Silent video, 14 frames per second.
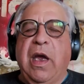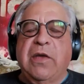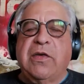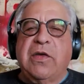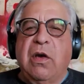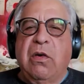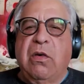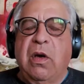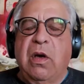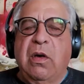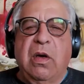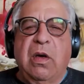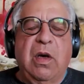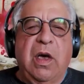And so
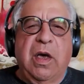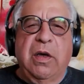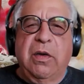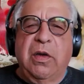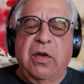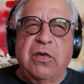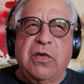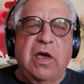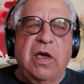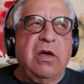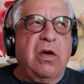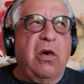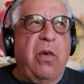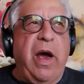you said
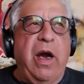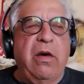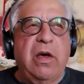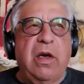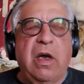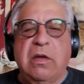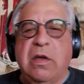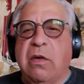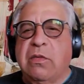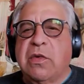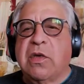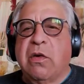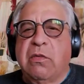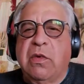acquired,
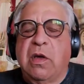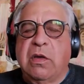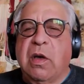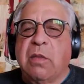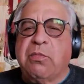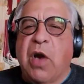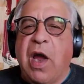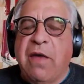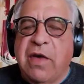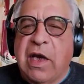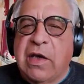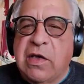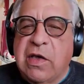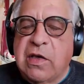so a private
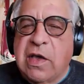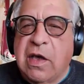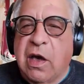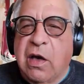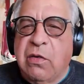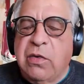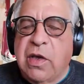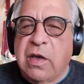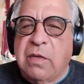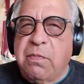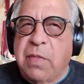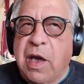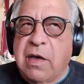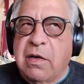entity owned it,
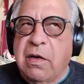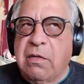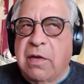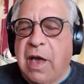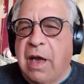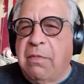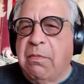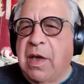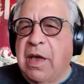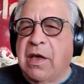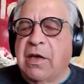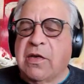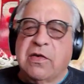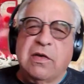but that
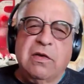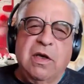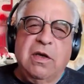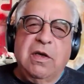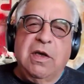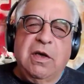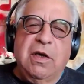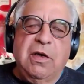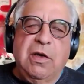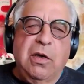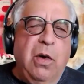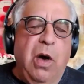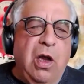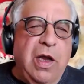means
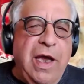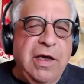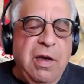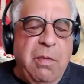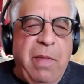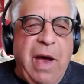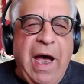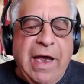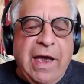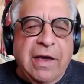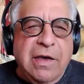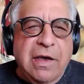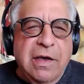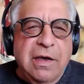you all had to buy
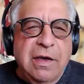it,